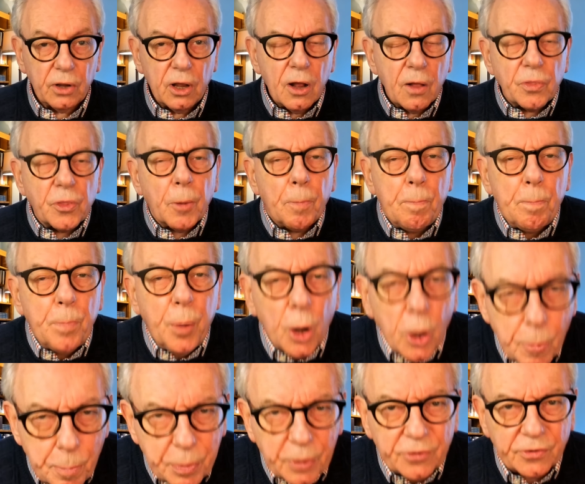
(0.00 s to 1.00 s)
the
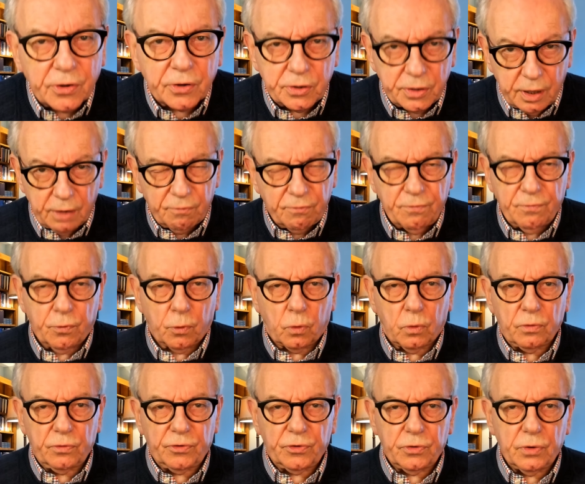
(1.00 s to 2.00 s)
purposive
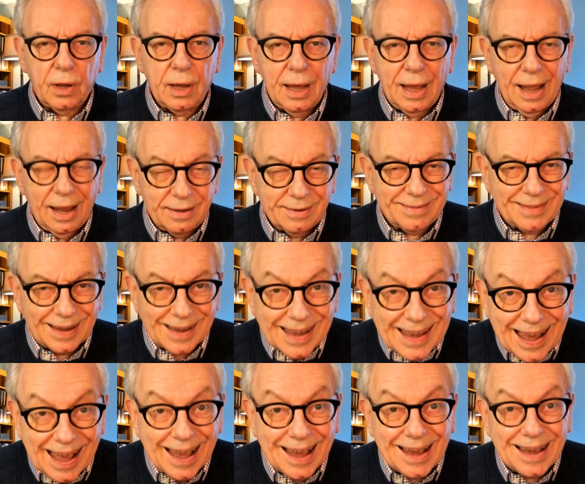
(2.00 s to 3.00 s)
force is the
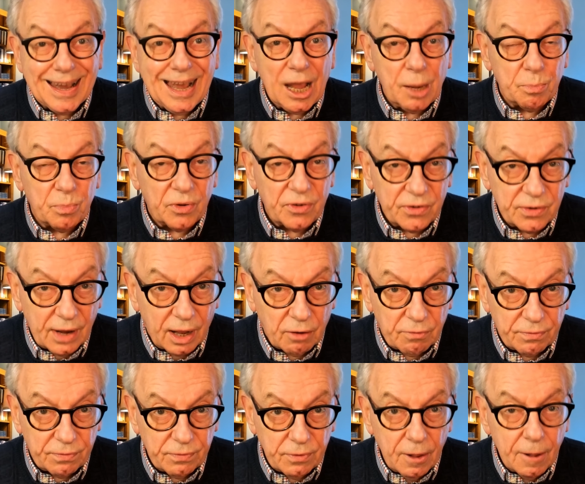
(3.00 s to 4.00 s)
king himself.